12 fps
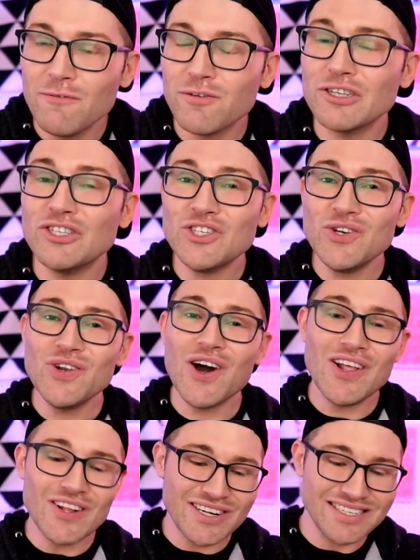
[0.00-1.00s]
for
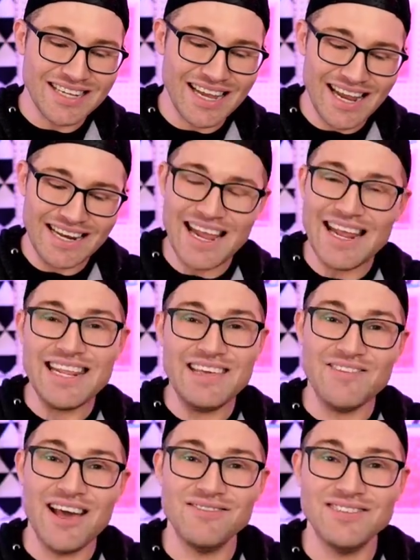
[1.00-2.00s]

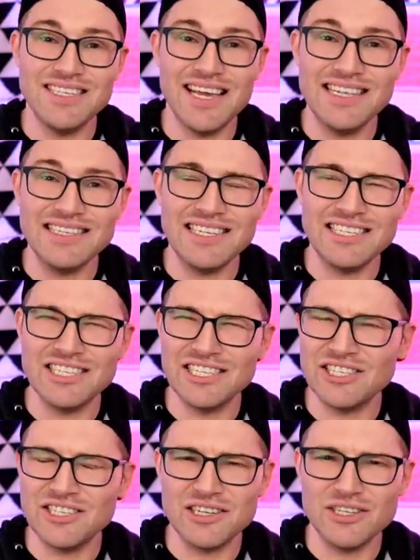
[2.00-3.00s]
$2.85. It's
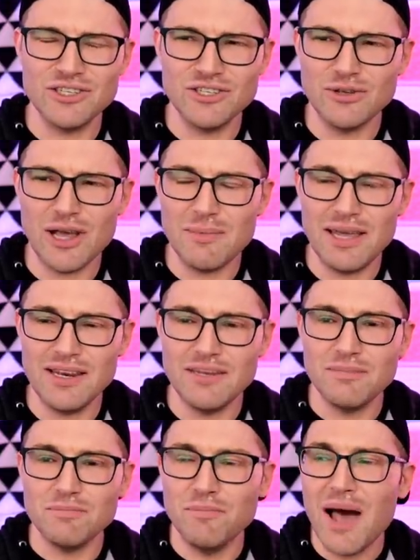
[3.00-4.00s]
just I mean,
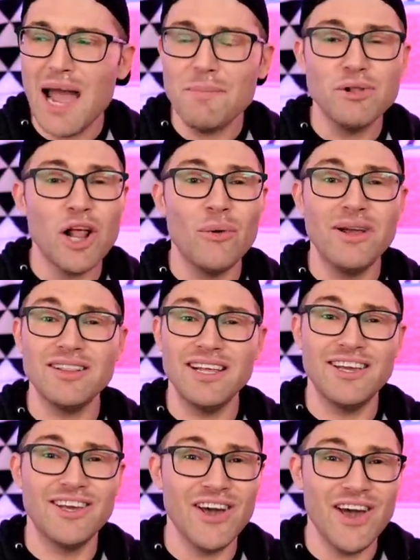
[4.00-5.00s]

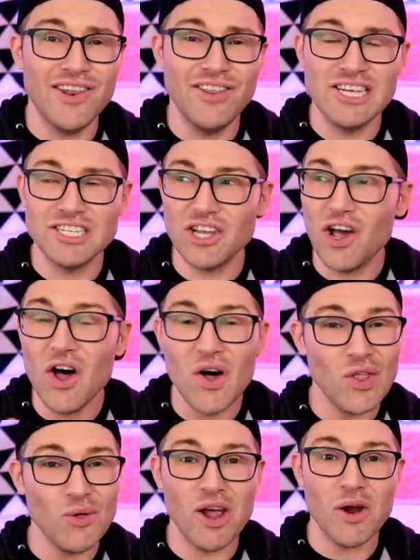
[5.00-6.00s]
mind-blowingly good, just
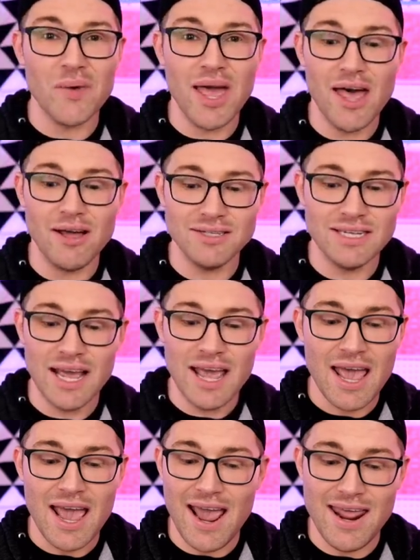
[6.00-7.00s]
all the way around,
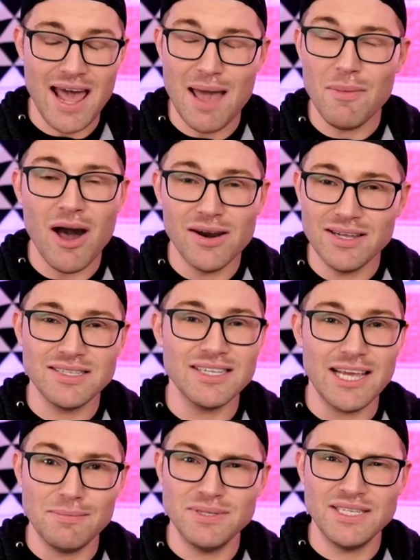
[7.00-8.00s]
and I'm
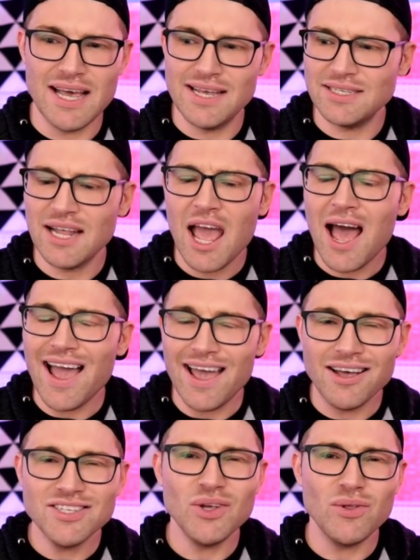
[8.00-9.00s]
honestly obsessed. I
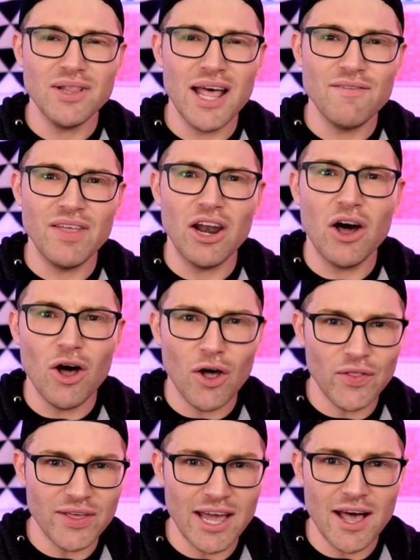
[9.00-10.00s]
also love that all
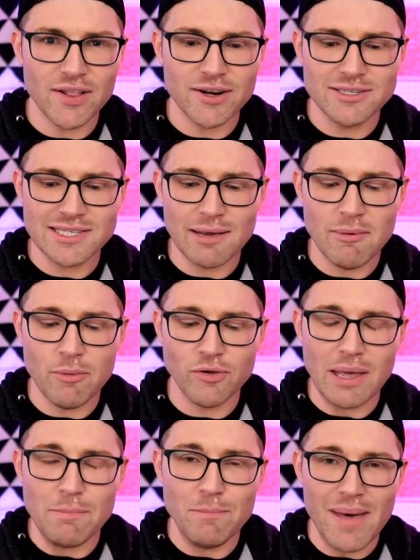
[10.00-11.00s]
the colors come in both
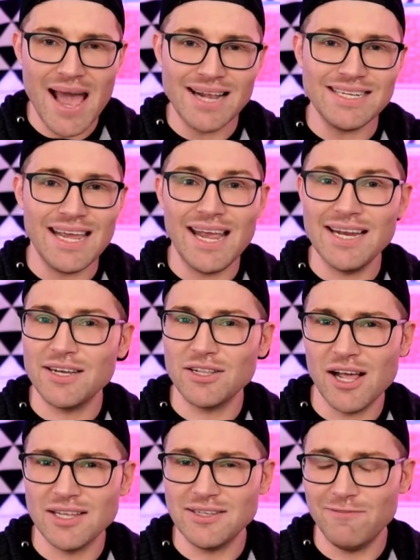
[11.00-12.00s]
a matte and a
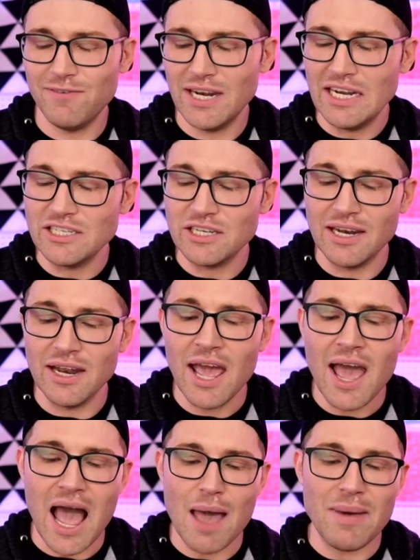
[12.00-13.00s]
glossy finish, and
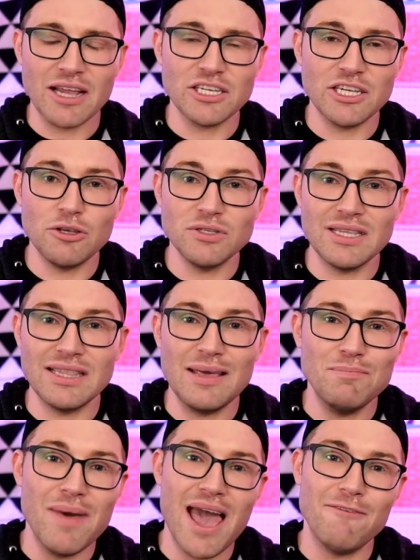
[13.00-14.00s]
I'm actually using the
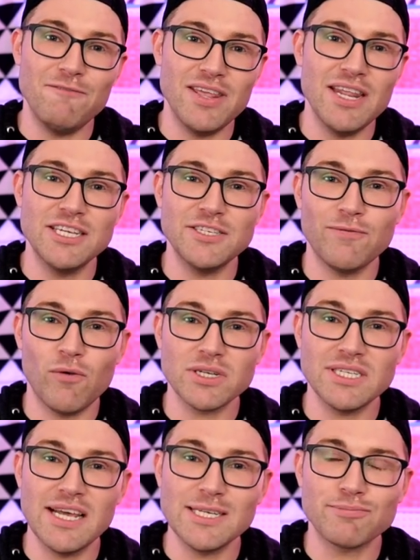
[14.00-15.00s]
matte finish for
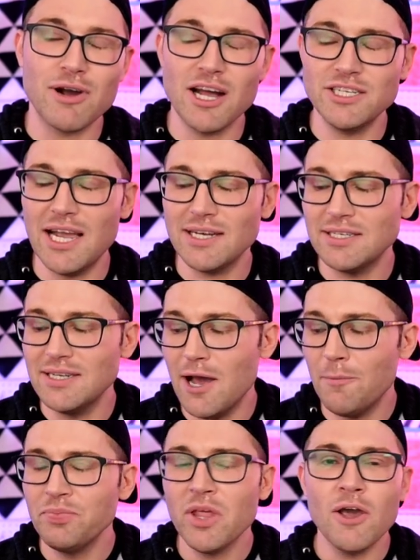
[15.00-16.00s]
today's project.
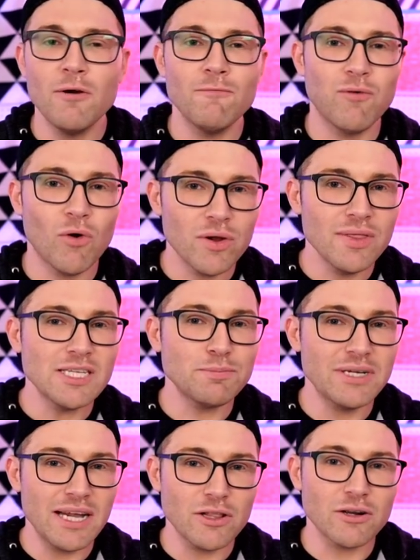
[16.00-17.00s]
Now, for this
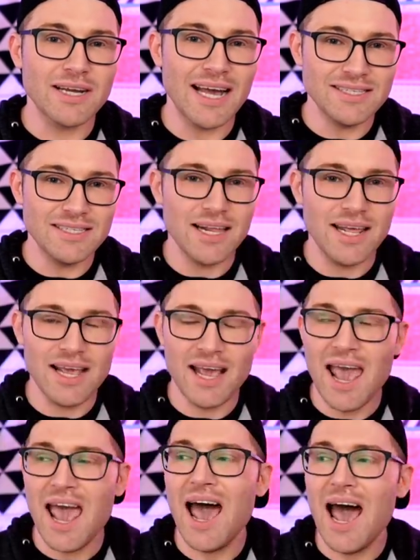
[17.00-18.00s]
particular cut setting,
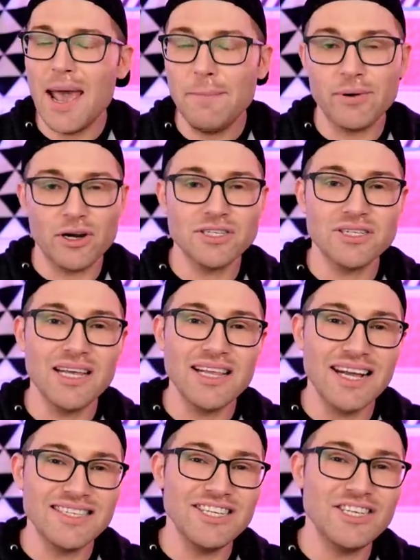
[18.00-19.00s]
I personally
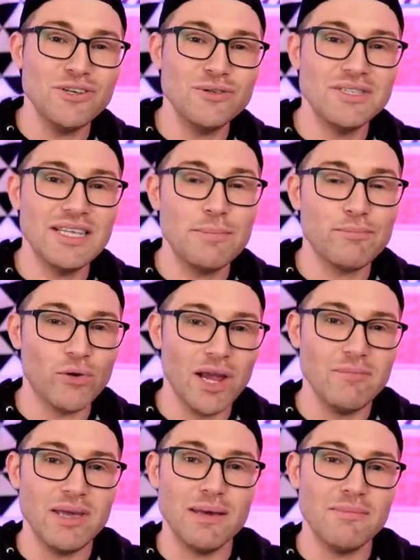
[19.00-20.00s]
like to use the
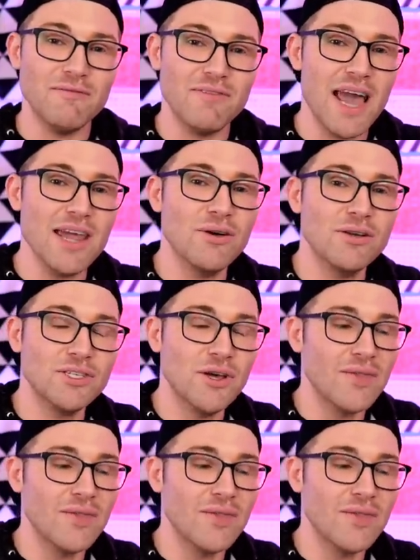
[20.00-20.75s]
premium vinyl, so